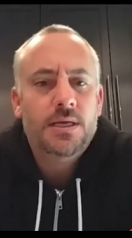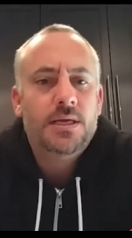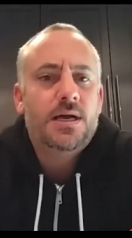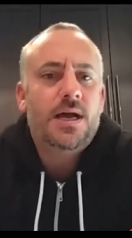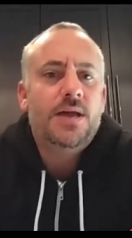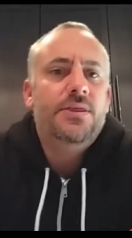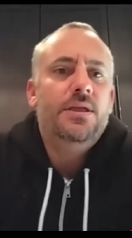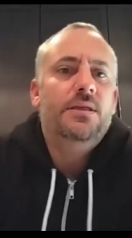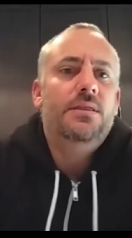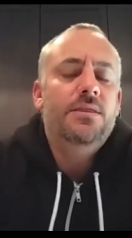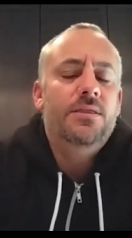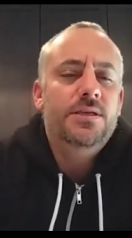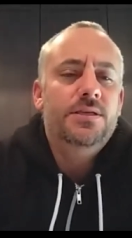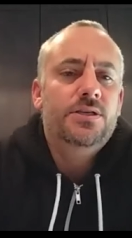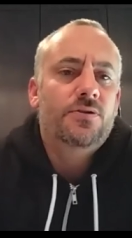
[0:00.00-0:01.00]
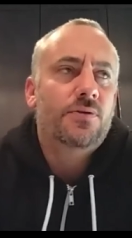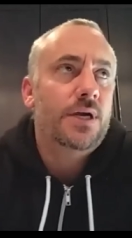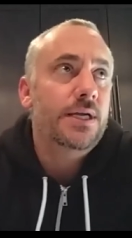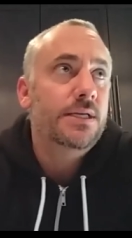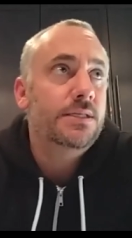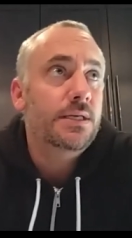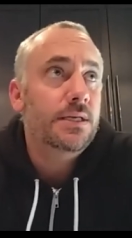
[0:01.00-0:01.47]
I think this
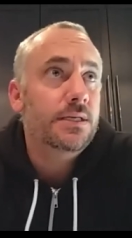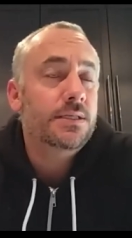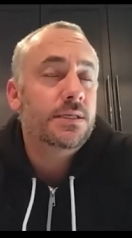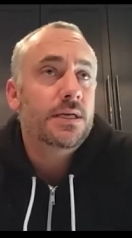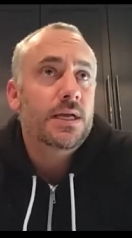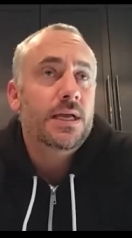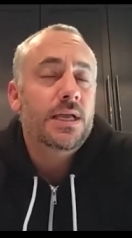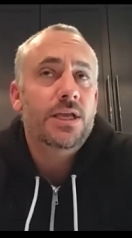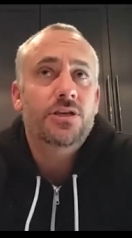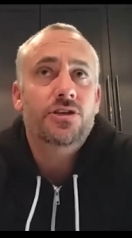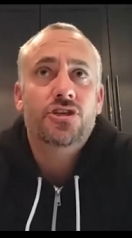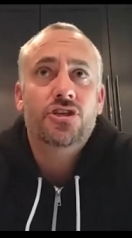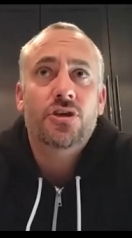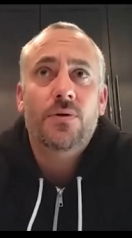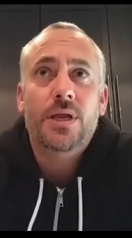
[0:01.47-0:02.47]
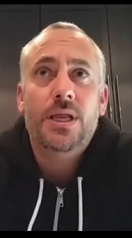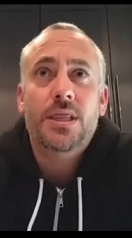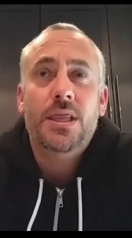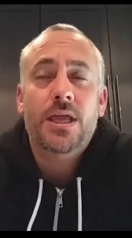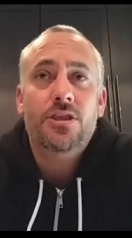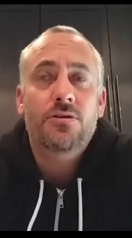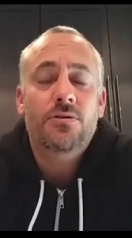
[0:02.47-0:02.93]
crisis is showing
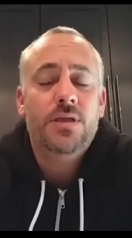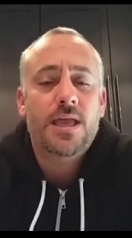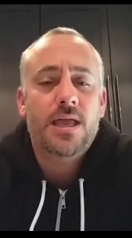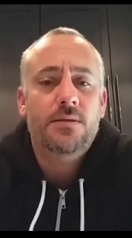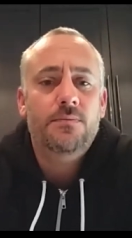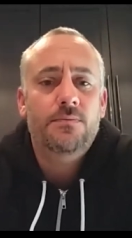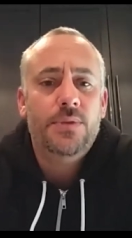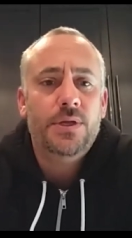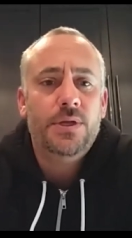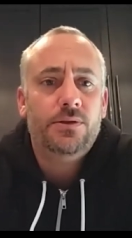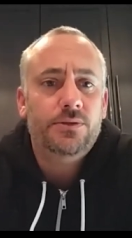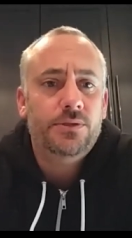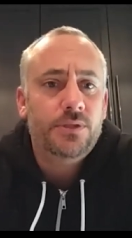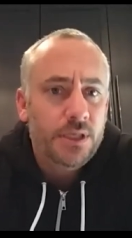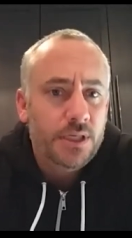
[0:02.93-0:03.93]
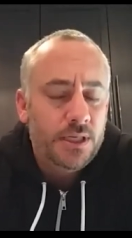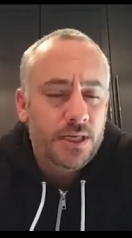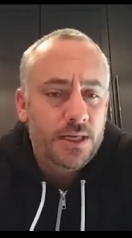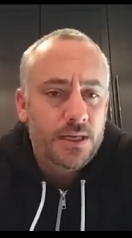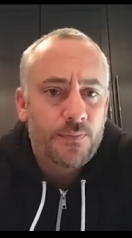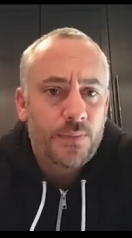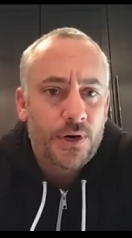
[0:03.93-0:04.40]
that you can build
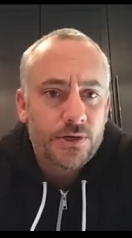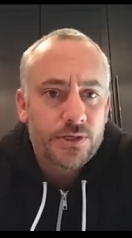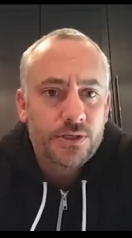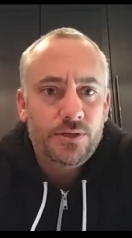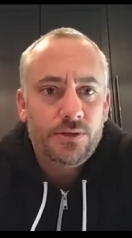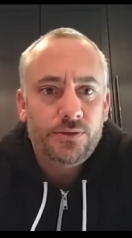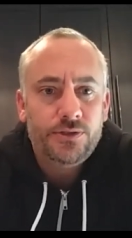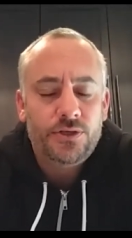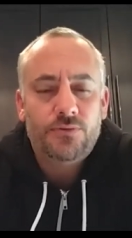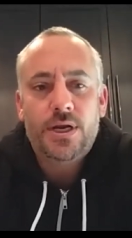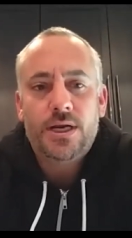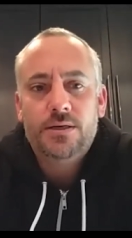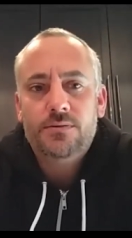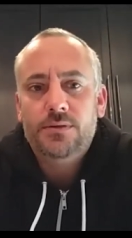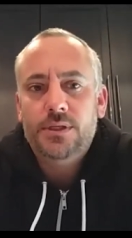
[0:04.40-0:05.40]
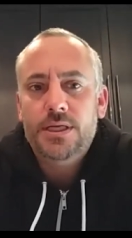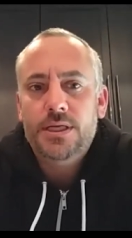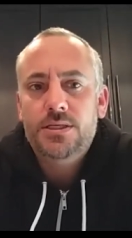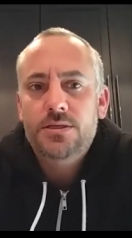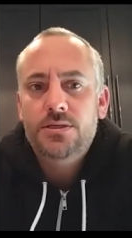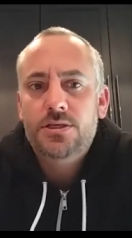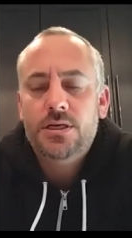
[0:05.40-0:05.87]
personal direct
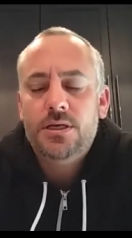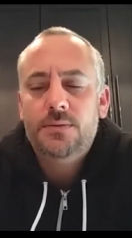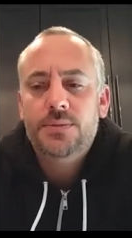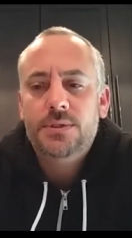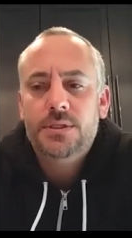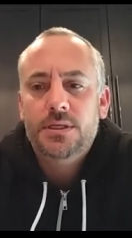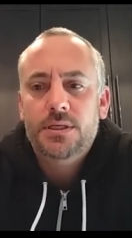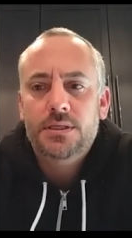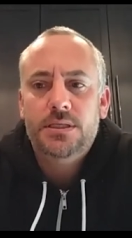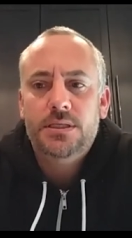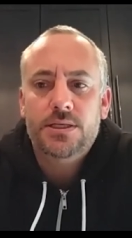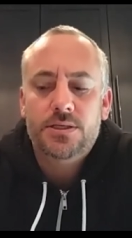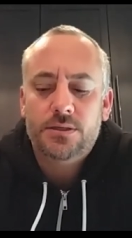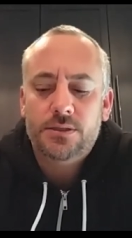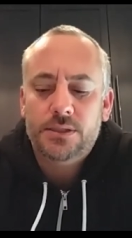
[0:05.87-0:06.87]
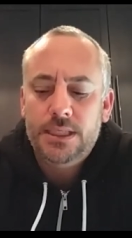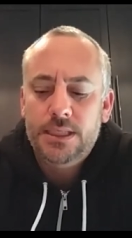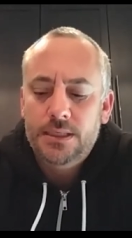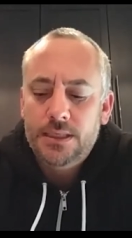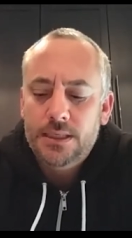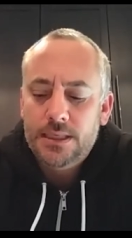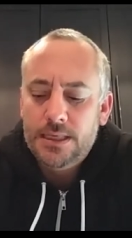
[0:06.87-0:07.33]
relationships
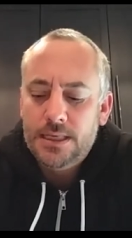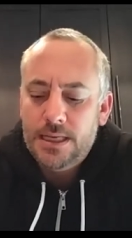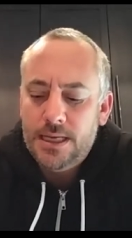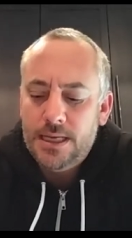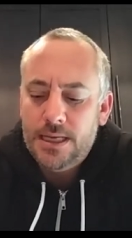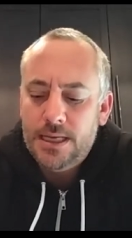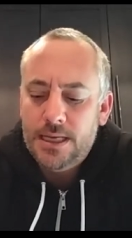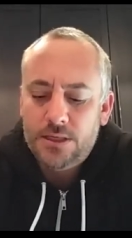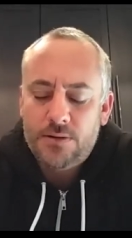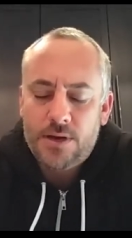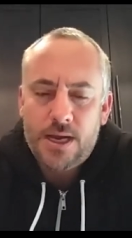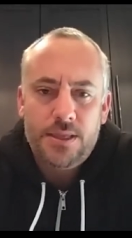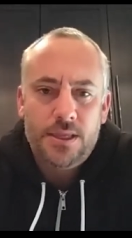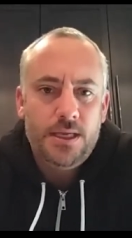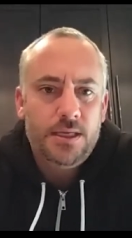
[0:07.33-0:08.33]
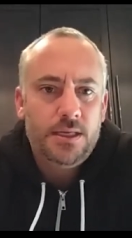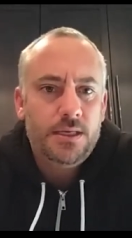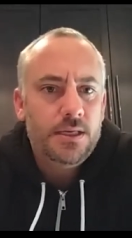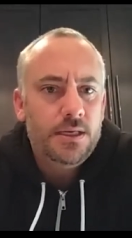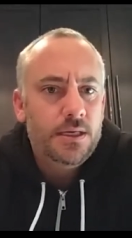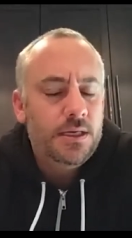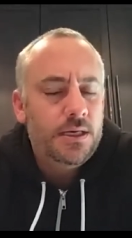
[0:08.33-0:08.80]
digitally. And so I think
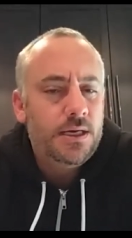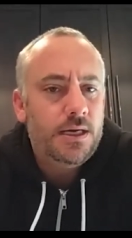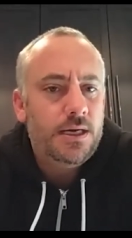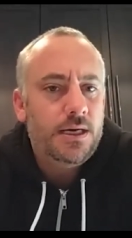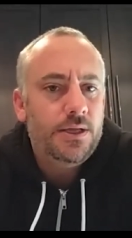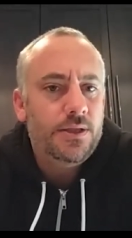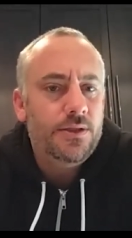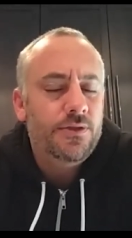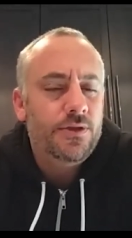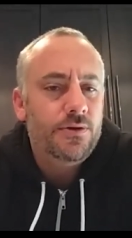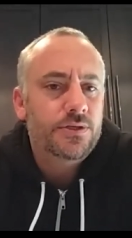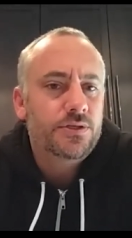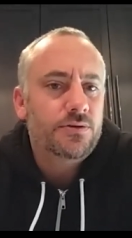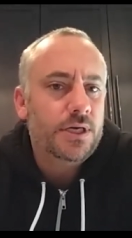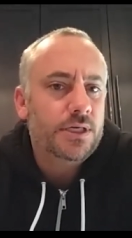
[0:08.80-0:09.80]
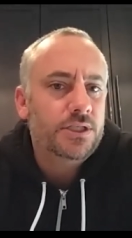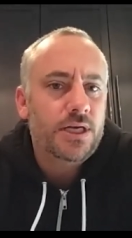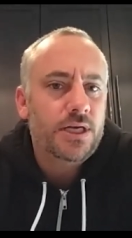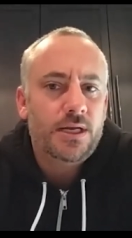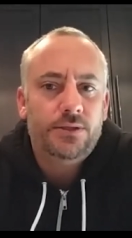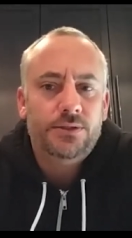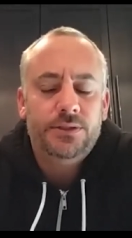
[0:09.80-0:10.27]
uh, those direct
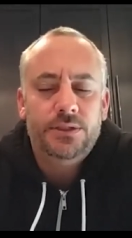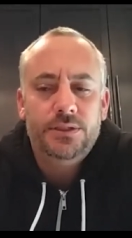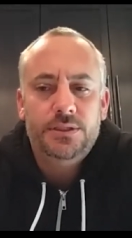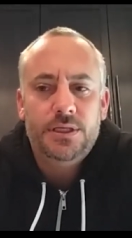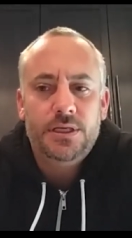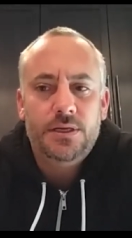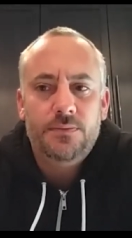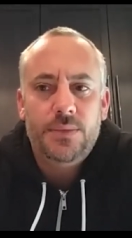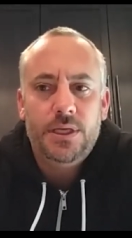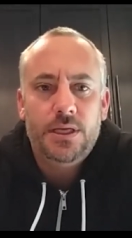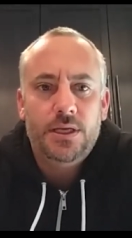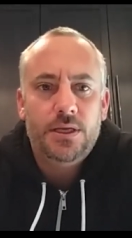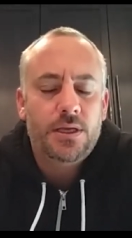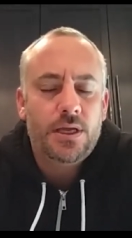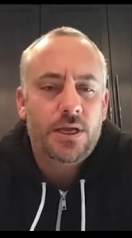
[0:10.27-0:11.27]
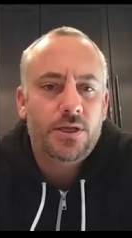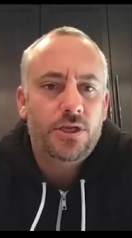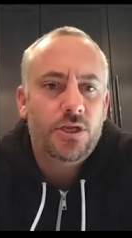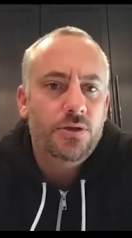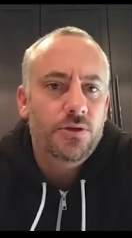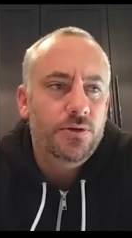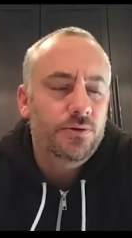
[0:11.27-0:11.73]
channels is going to be a, a
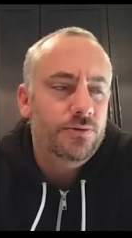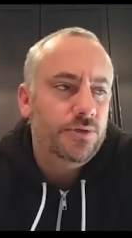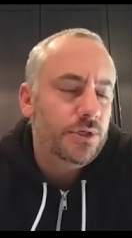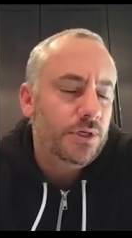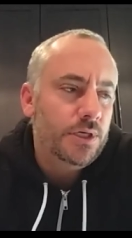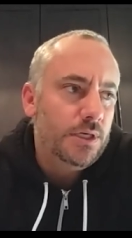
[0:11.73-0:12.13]
huge